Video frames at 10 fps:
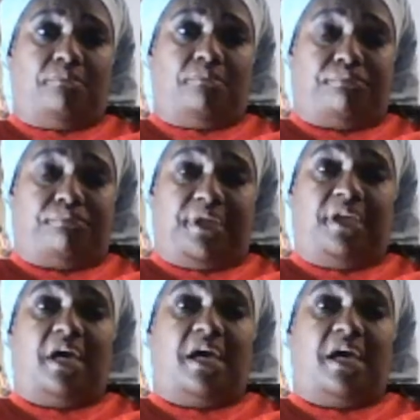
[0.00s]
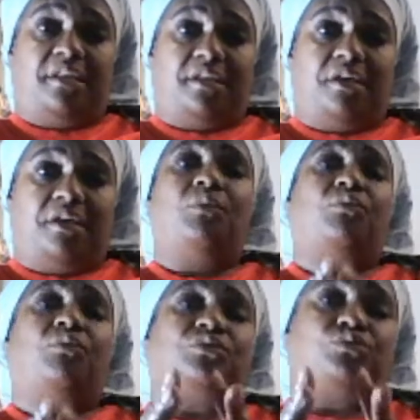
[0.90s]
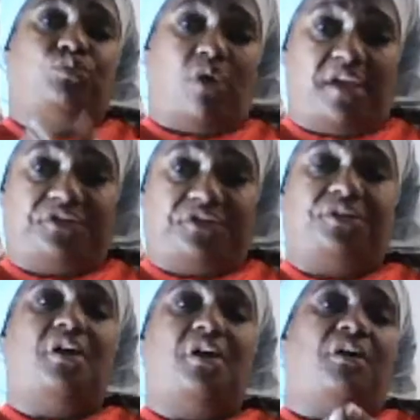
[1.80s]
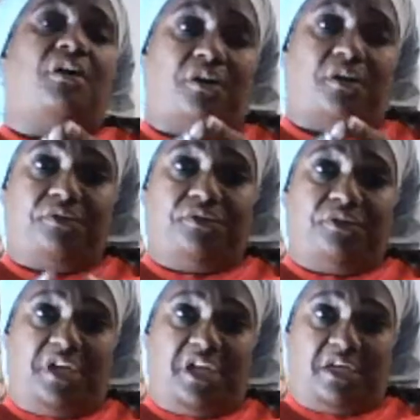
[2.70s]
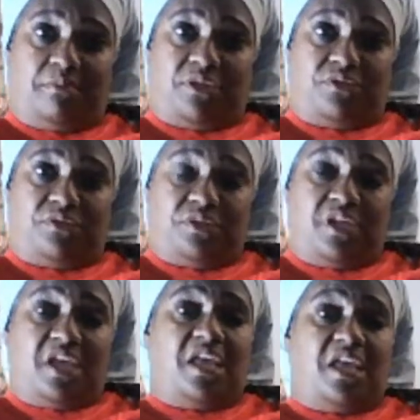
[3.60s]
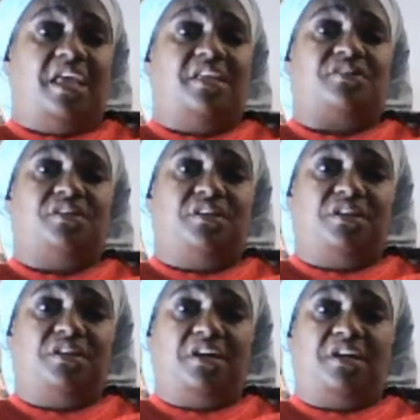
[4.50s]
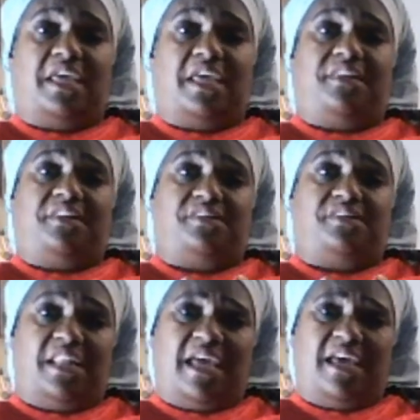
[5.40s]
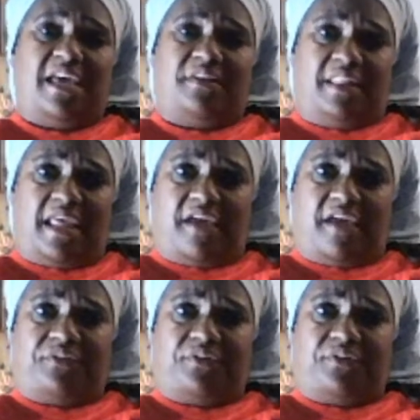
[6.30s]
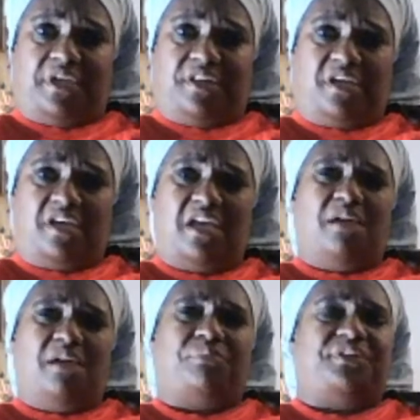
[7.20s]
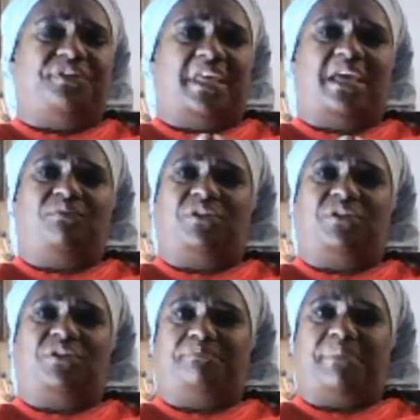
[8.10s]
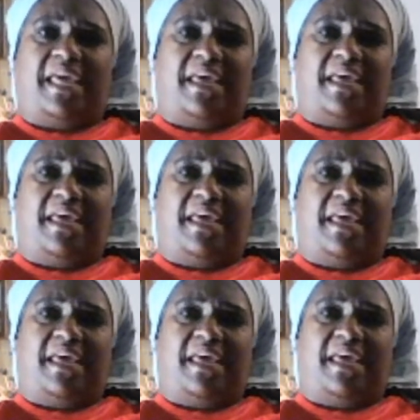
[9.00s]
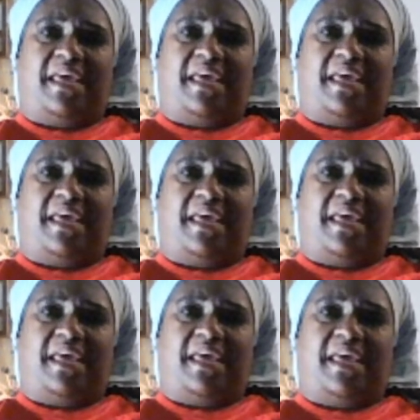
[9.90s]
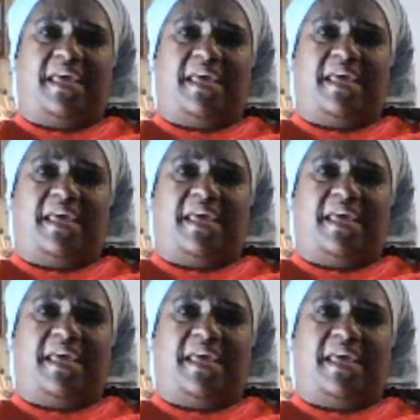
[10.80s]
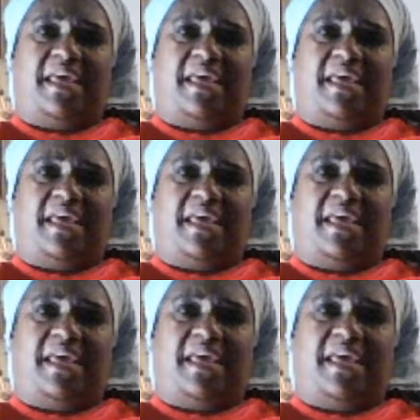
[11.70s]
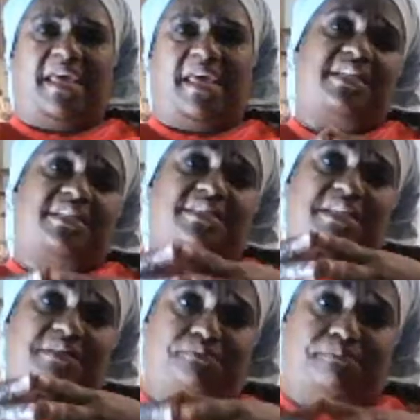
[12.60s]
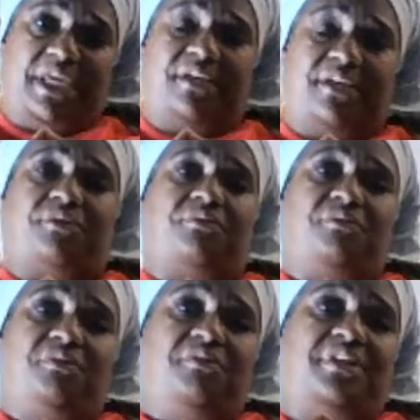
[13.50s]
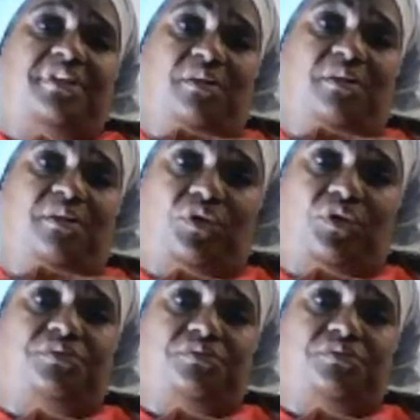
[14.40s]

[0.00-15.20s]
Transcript: Brianna was watching her number. It's good and it's laughter in there, but that was a bad, just like Blessed panel was one of the most nastiest panel that it was.